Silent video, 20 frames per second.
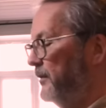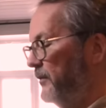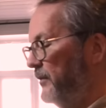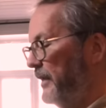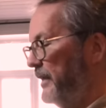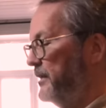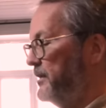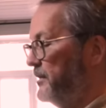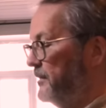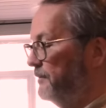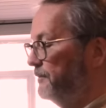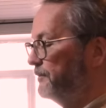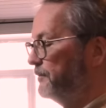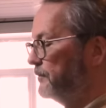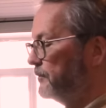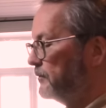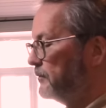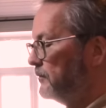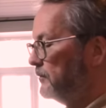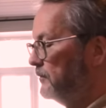This
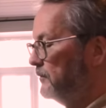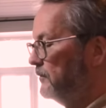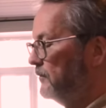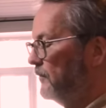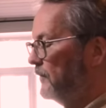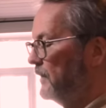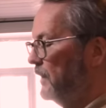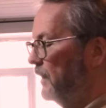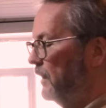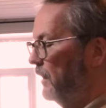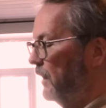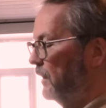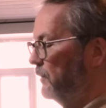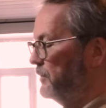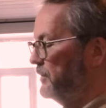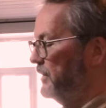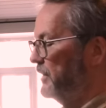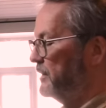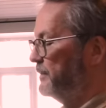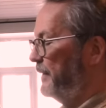I
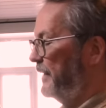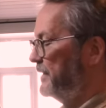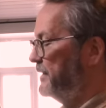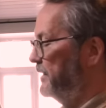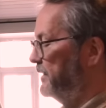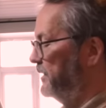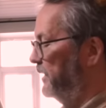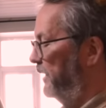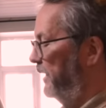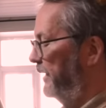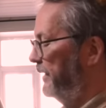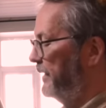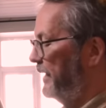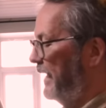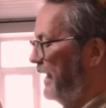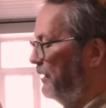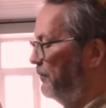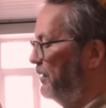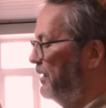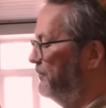wasn't expecting to like,
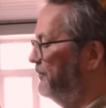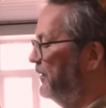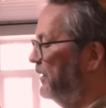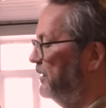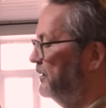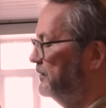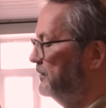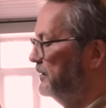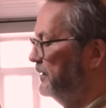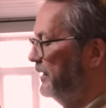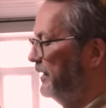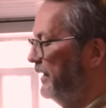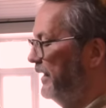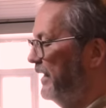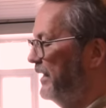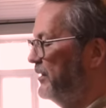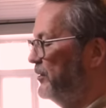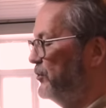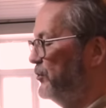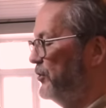however,
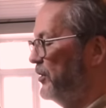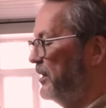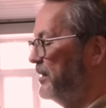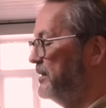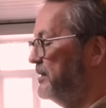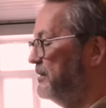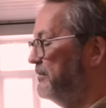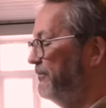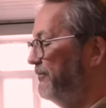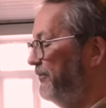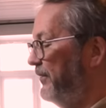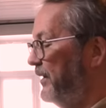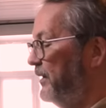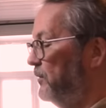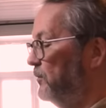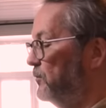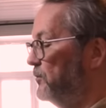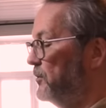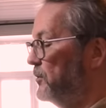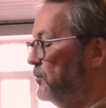it just
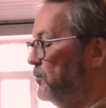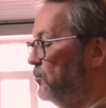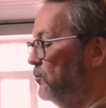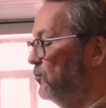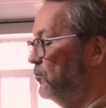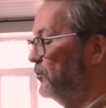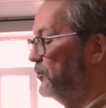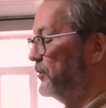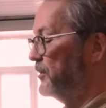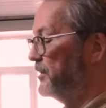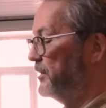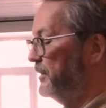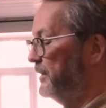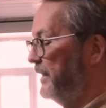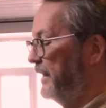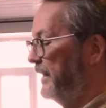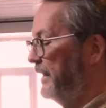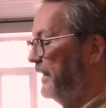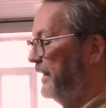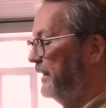feels gorgeous in
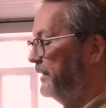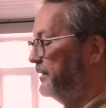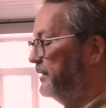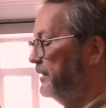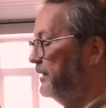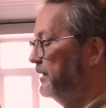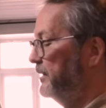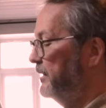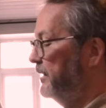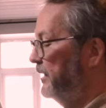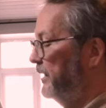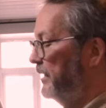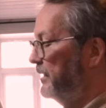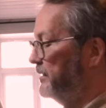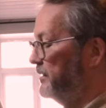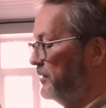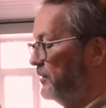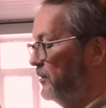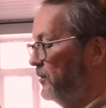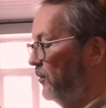the hand.
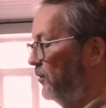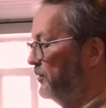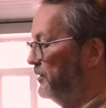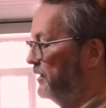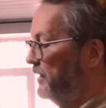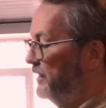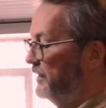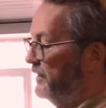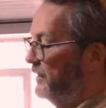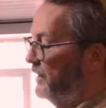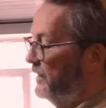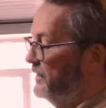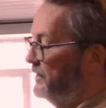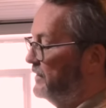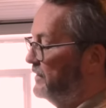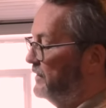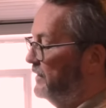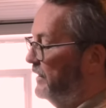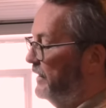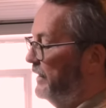It's got a
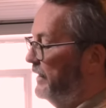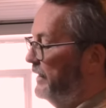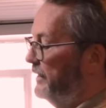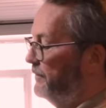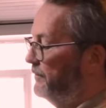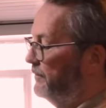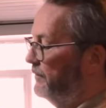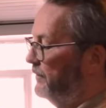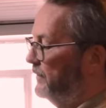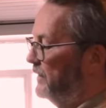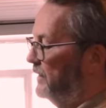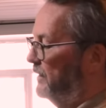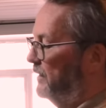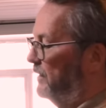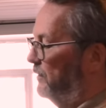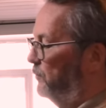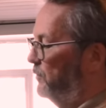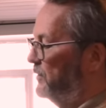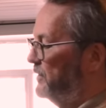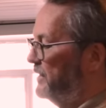nicely,
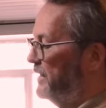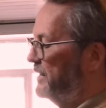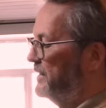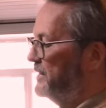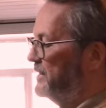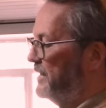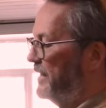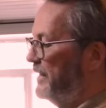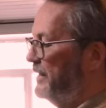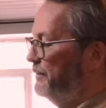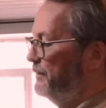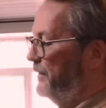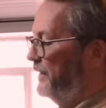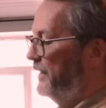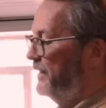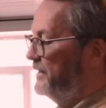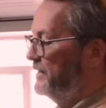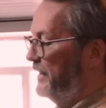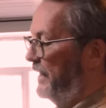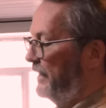I wouldn't say it's
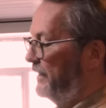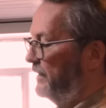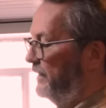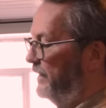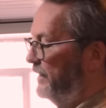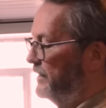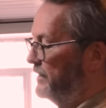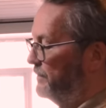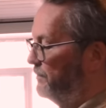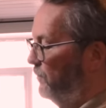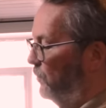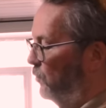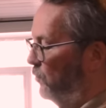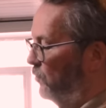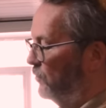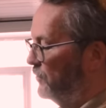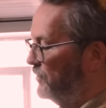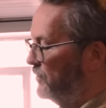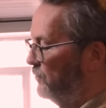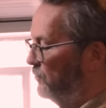tapered exactly, it's
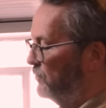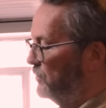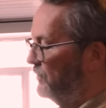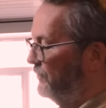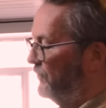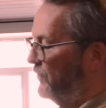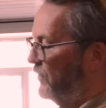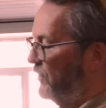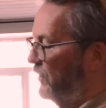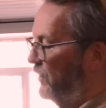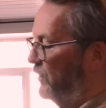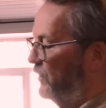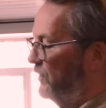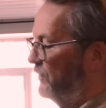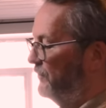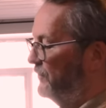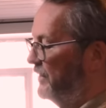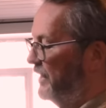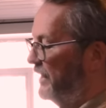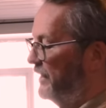more sort of
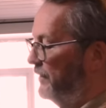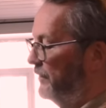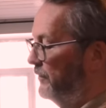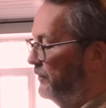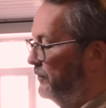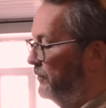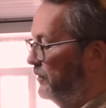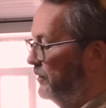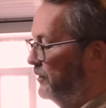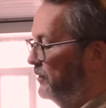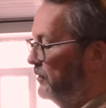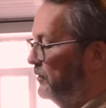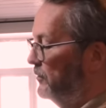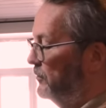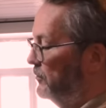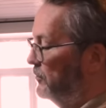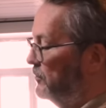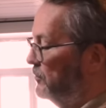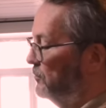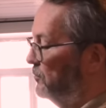curved in
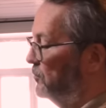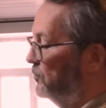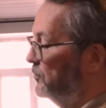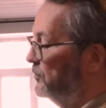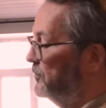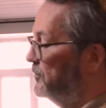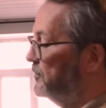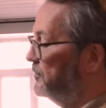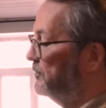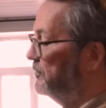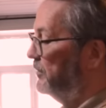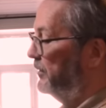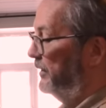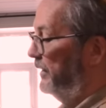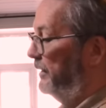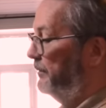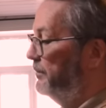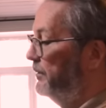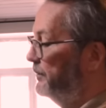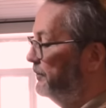towards the
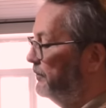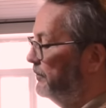nib.